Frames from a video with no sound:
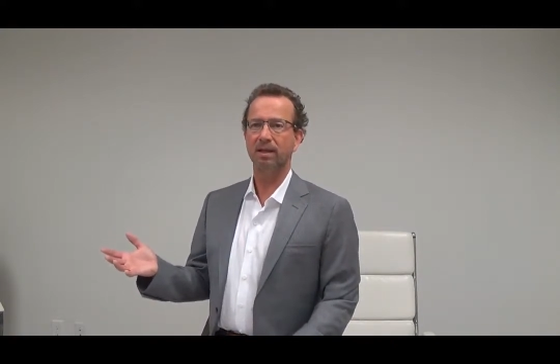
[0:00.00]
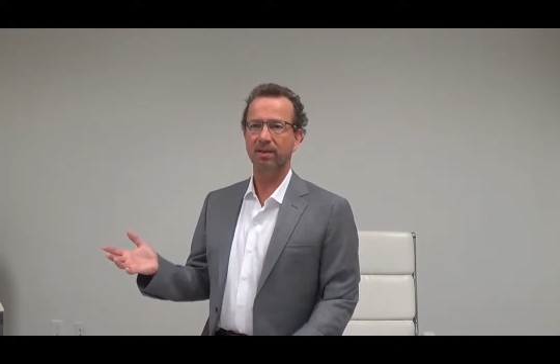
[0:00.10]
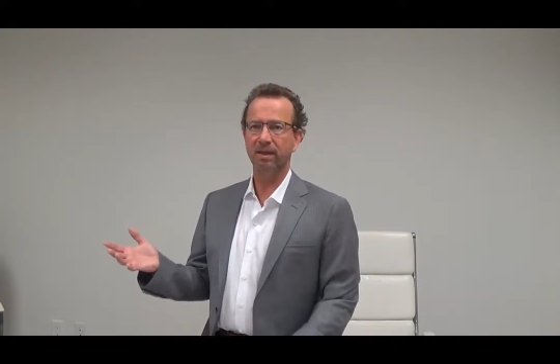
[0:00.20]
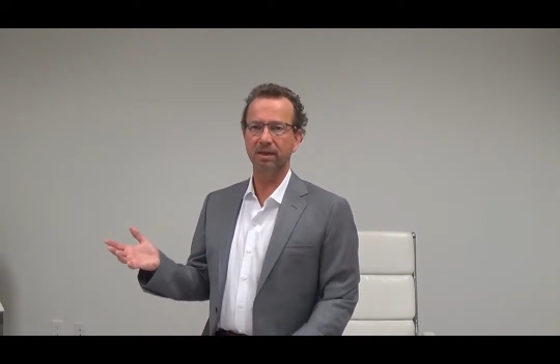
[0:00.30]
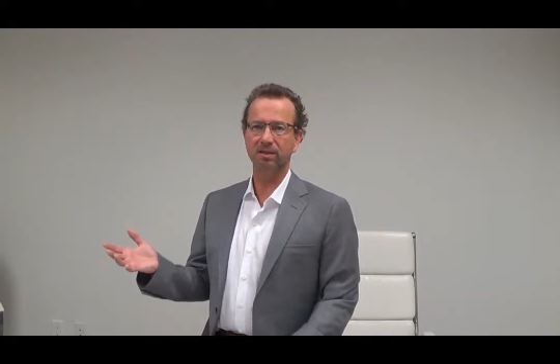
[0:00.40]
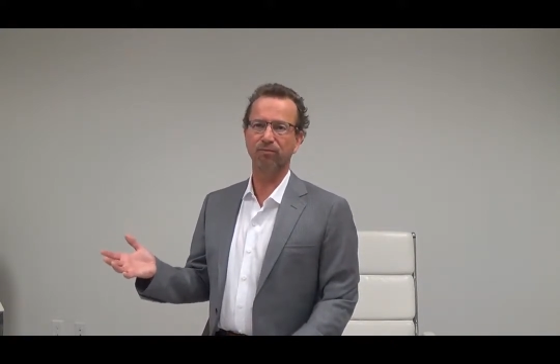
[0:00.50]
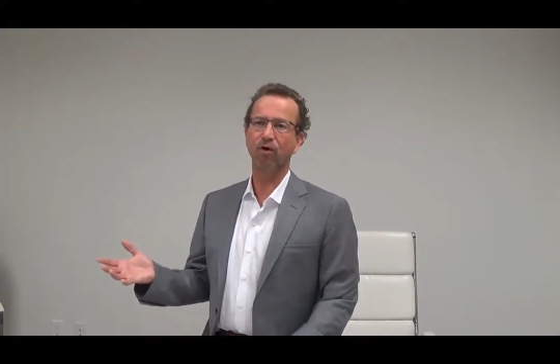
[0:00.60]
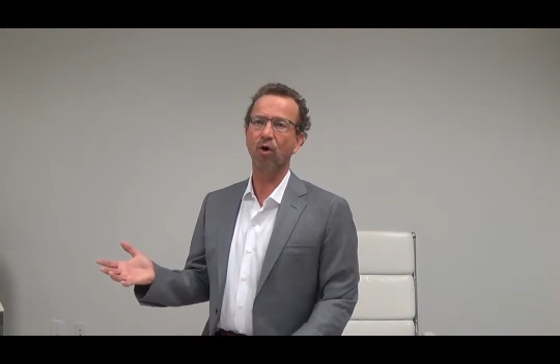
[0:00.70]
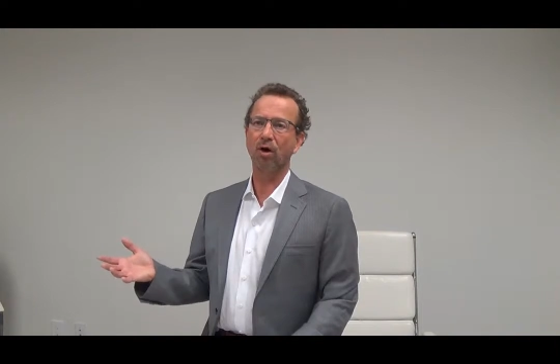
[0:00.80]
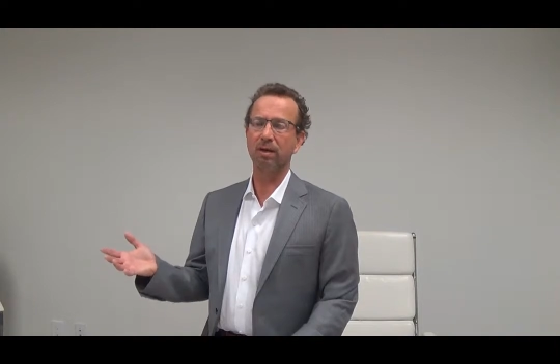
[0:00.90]

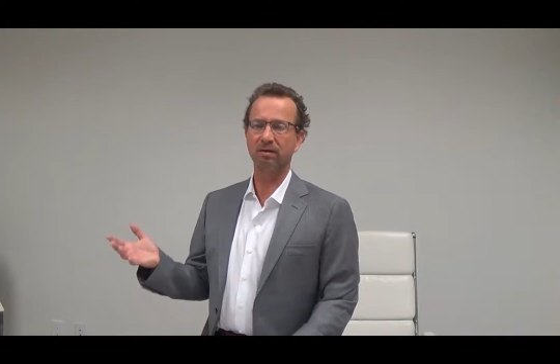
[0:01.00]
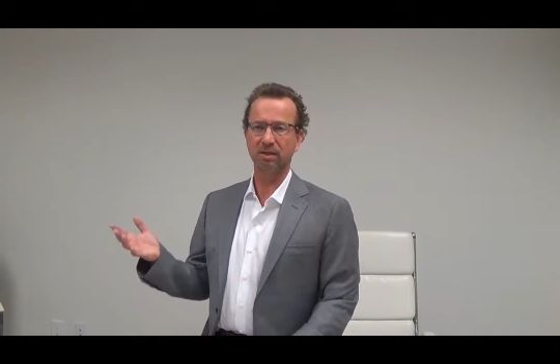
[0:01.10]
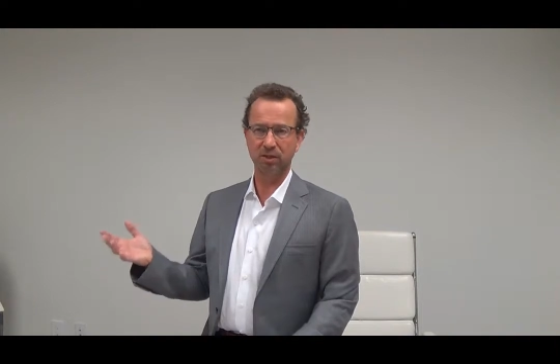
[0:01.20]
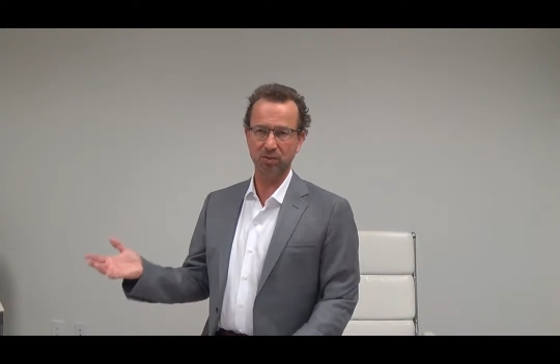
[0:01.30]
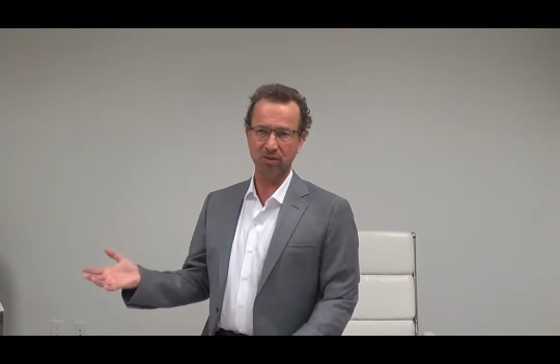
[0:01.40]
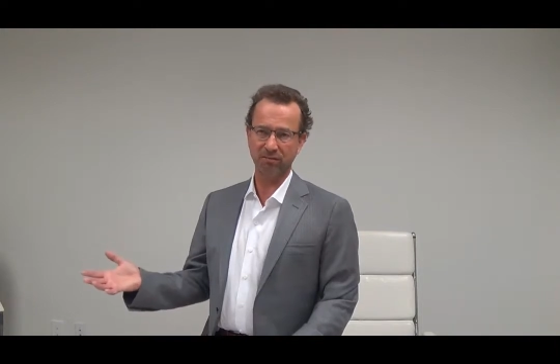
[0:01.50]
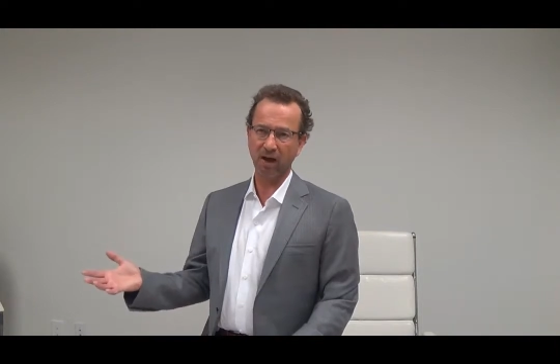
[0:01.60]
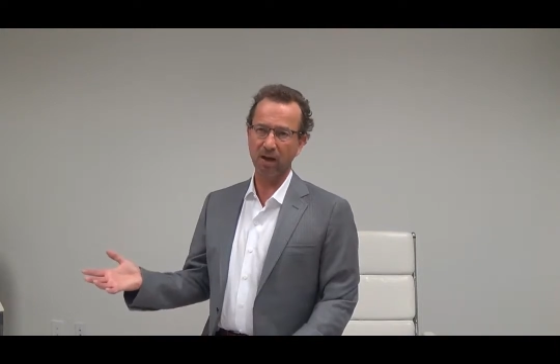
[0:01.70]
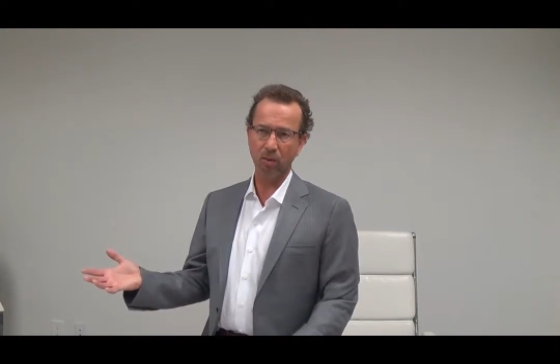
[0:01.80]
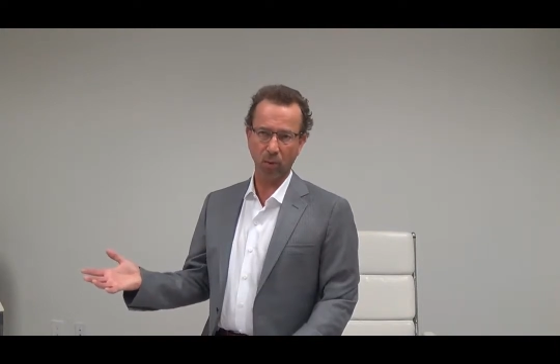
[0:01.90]
that's used to
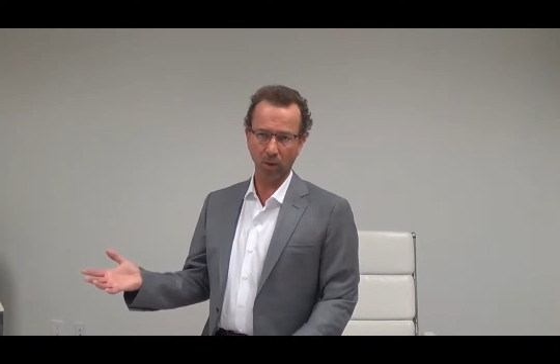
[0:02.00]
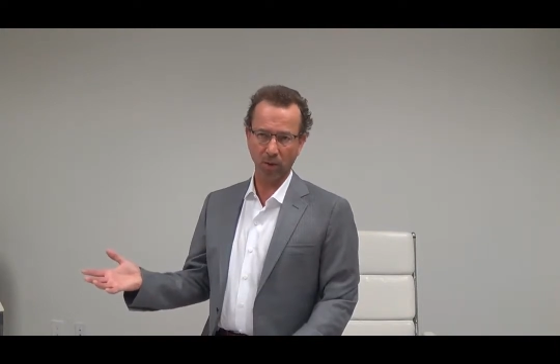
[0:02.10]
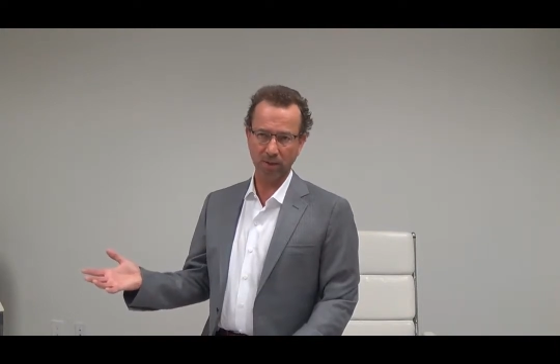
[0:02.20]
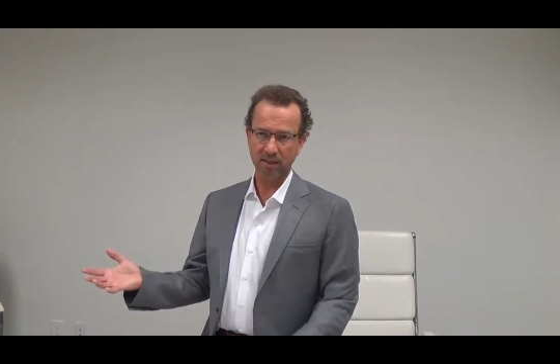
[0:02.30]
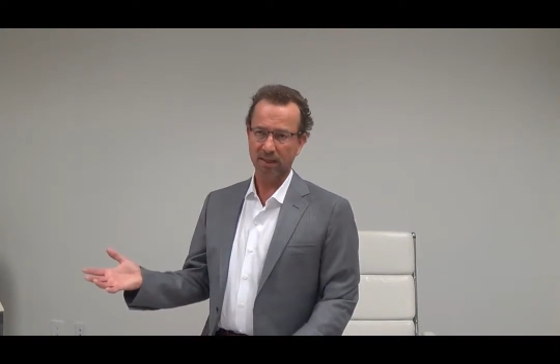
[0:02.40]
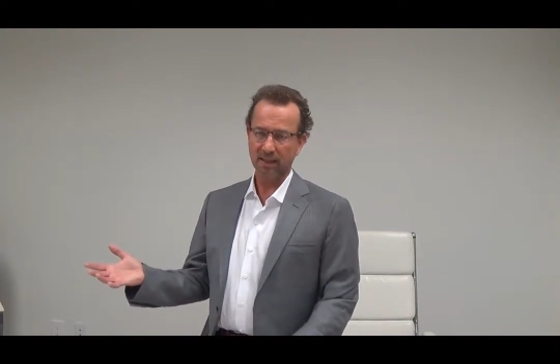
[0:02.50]
fight wars